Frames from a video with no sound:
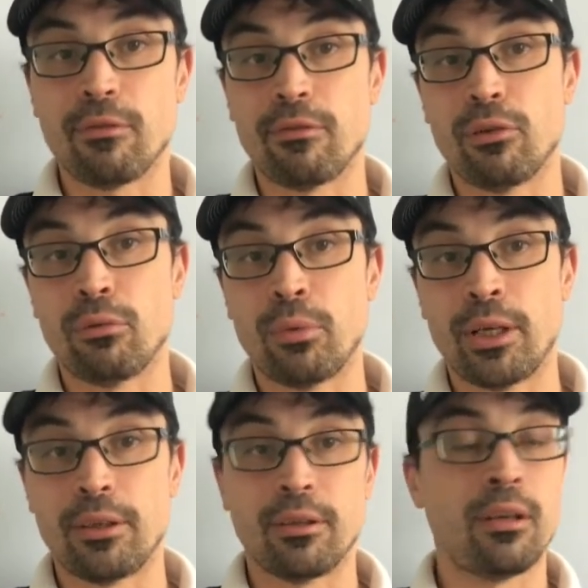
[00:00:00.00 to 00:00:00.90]
for
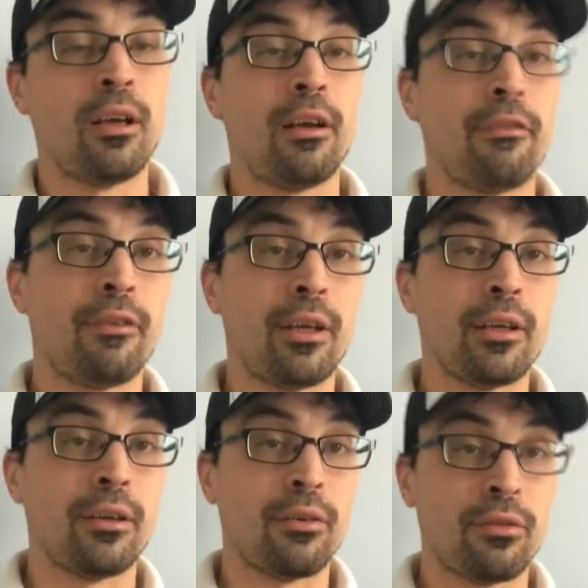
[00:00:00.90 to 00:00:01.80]
when
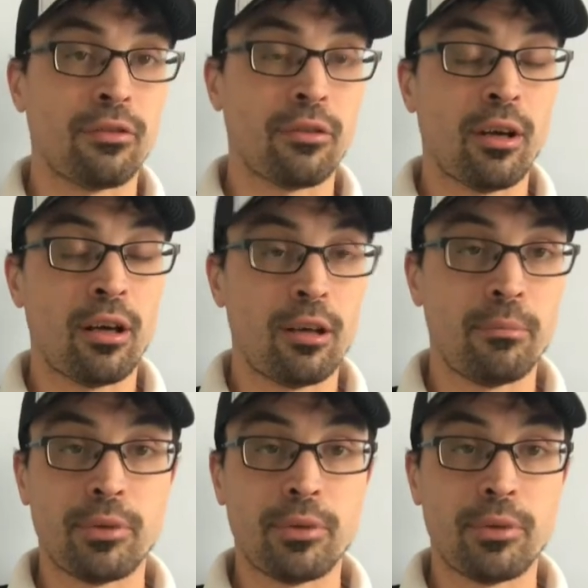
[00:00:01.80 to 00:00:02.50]
things um,